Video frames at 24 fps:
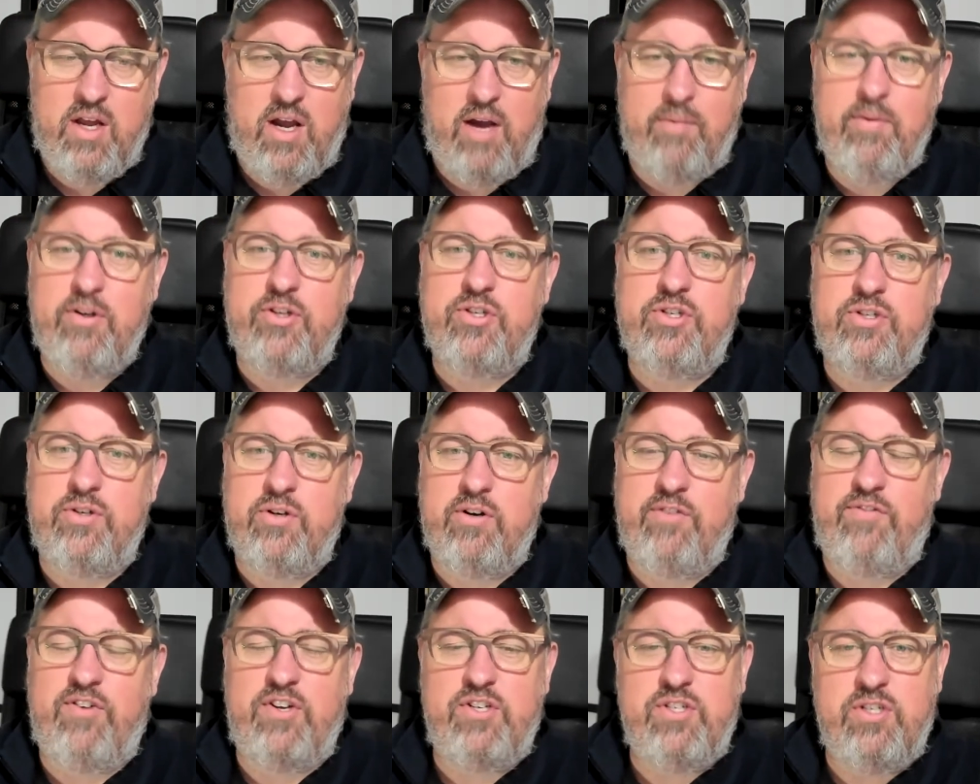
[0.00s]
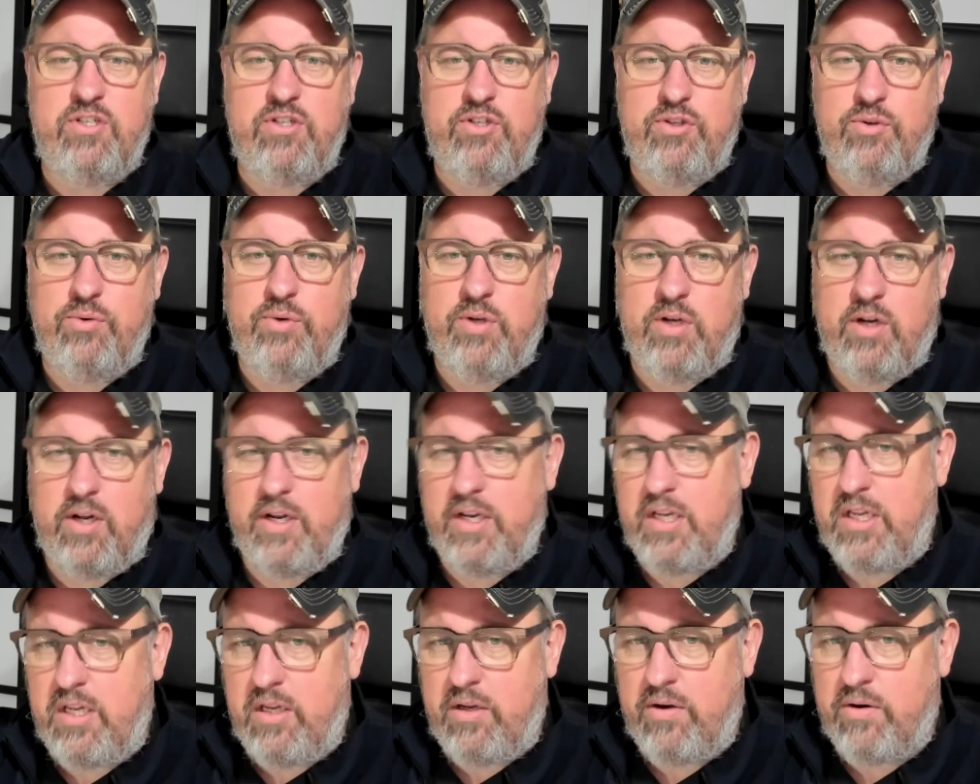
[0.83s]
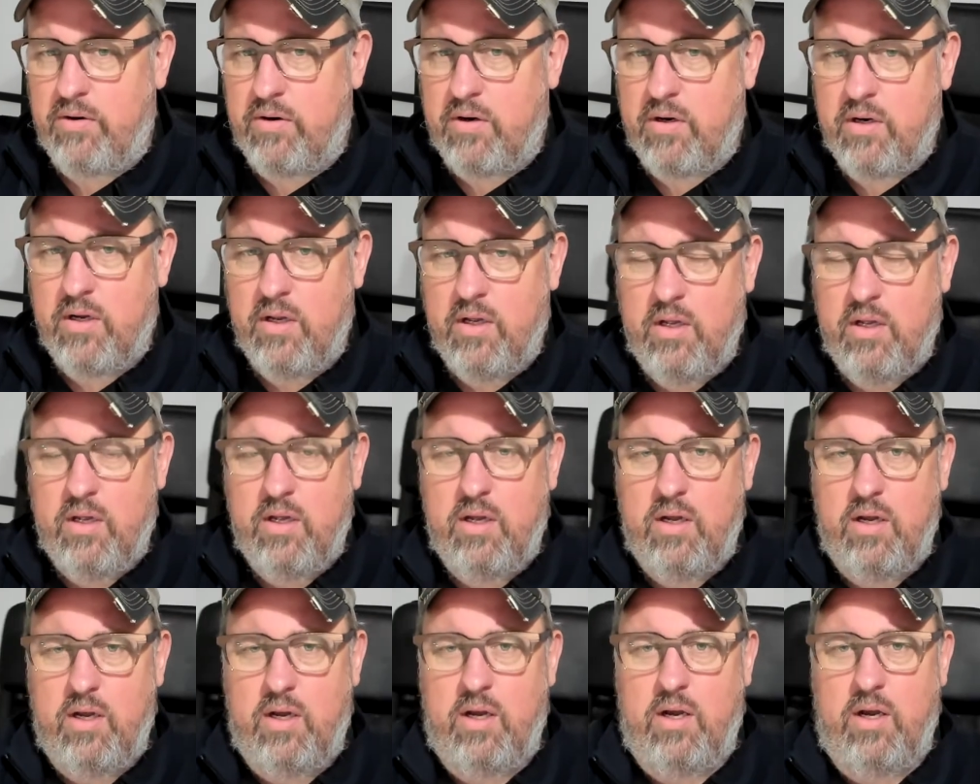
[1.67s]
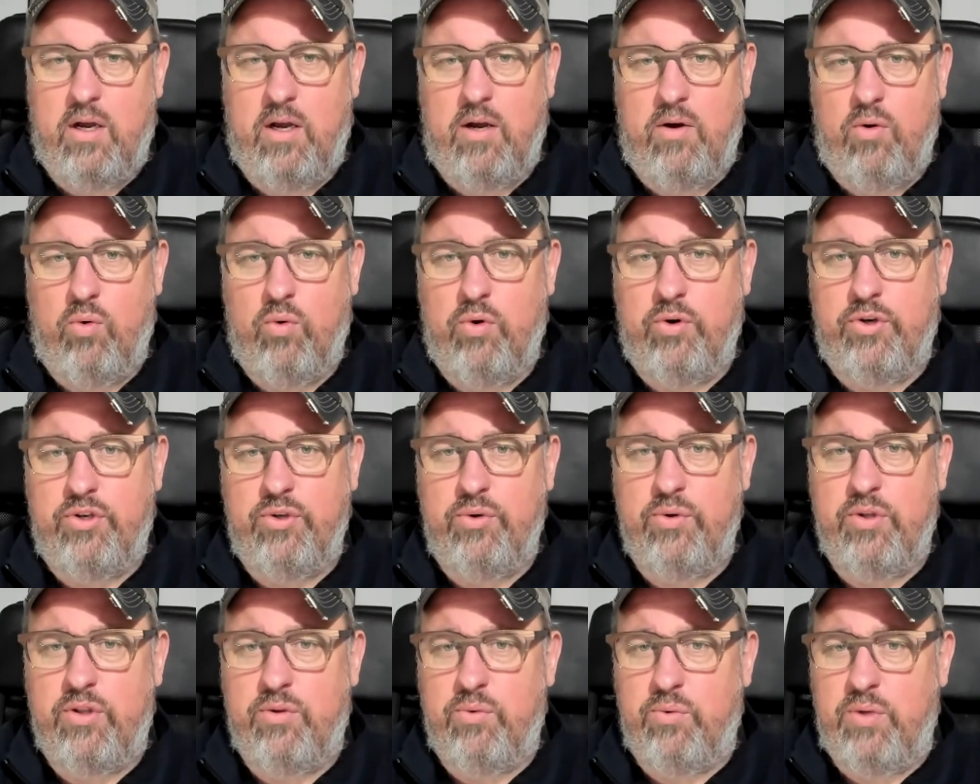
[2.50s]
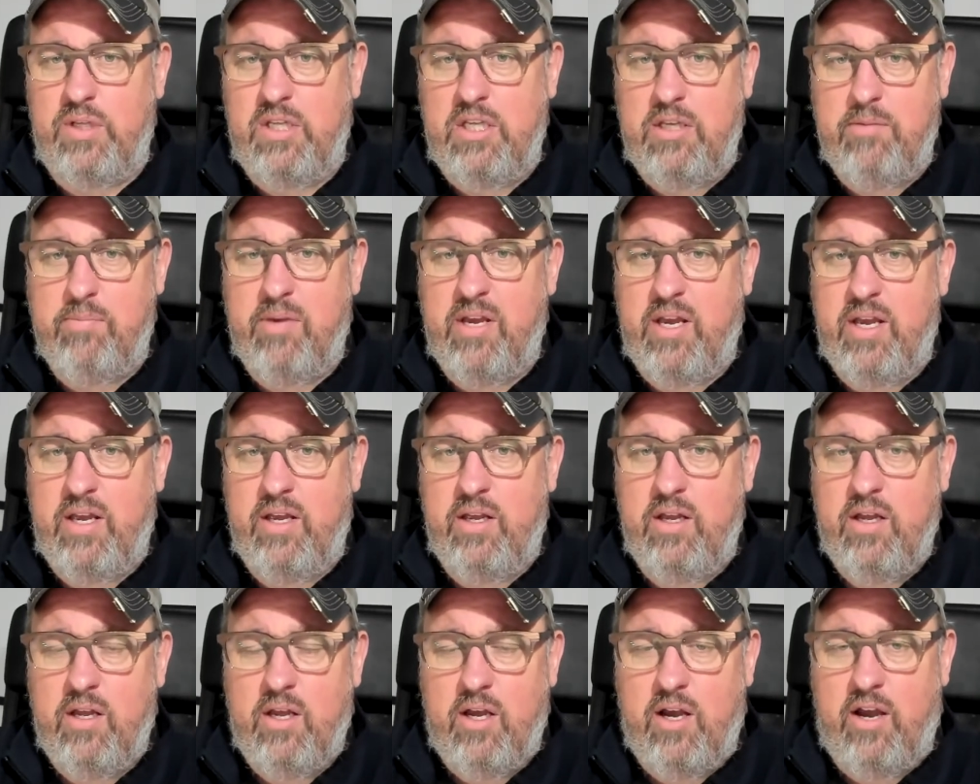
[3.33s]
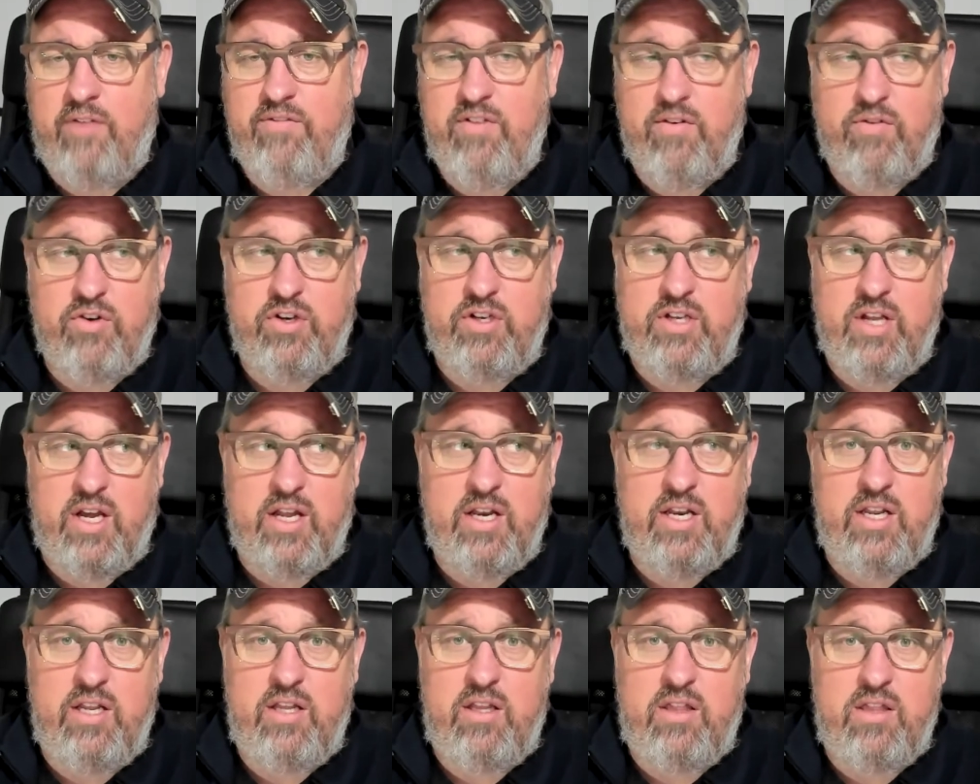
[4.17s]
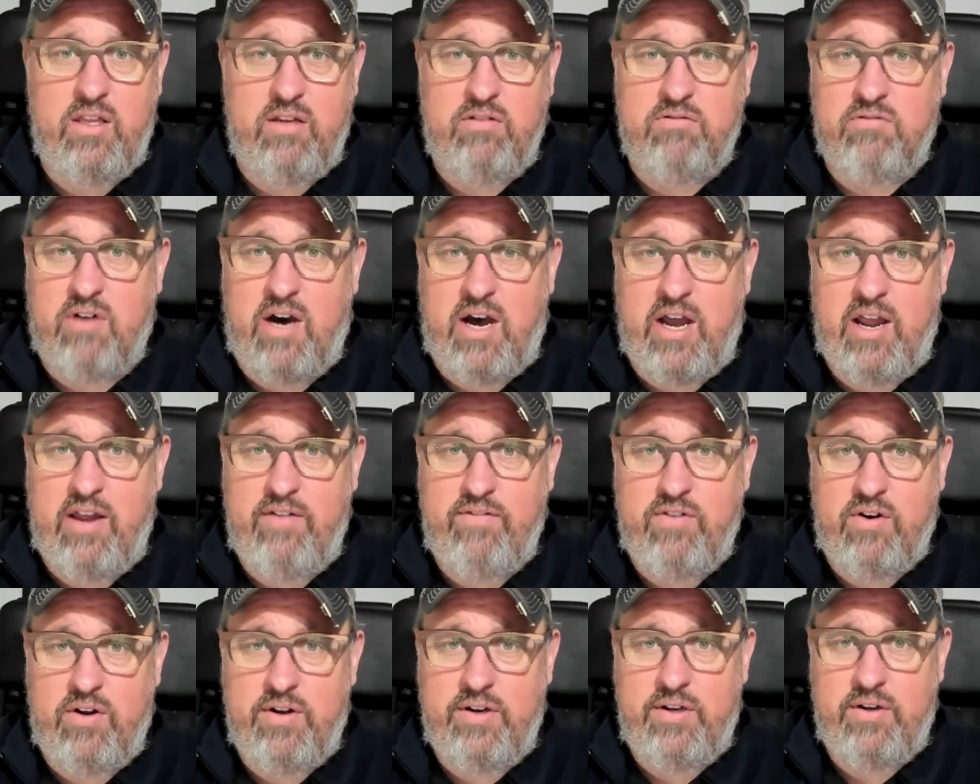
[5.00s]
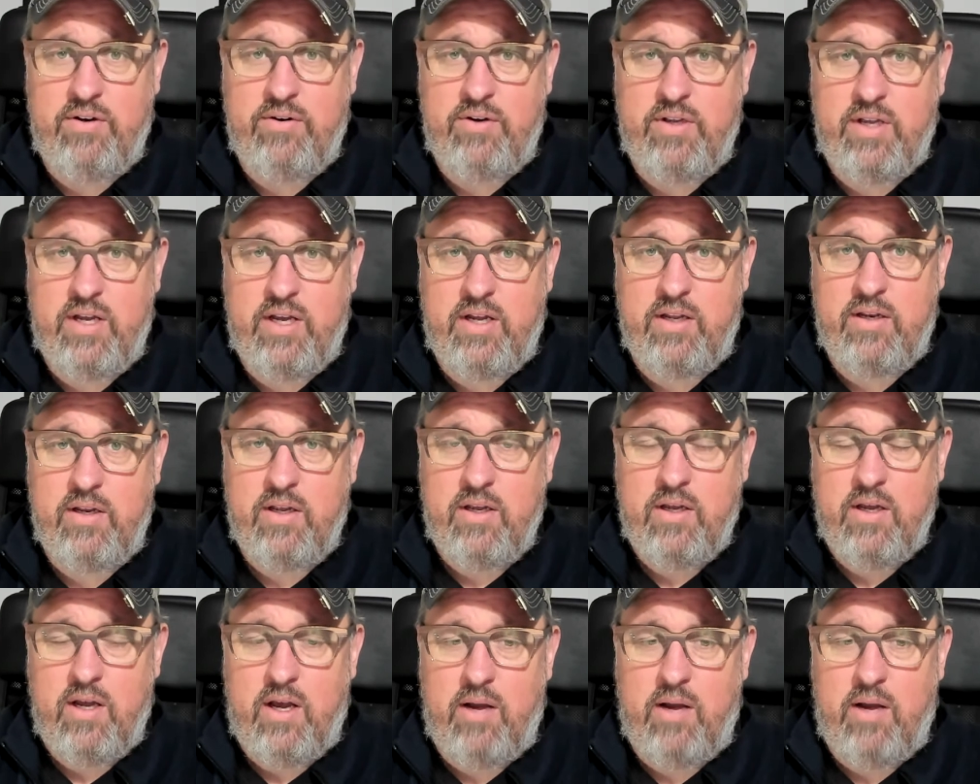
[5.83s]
I'm not sure if I should do it on here or do it through eBay. I've never done anything live on here yet.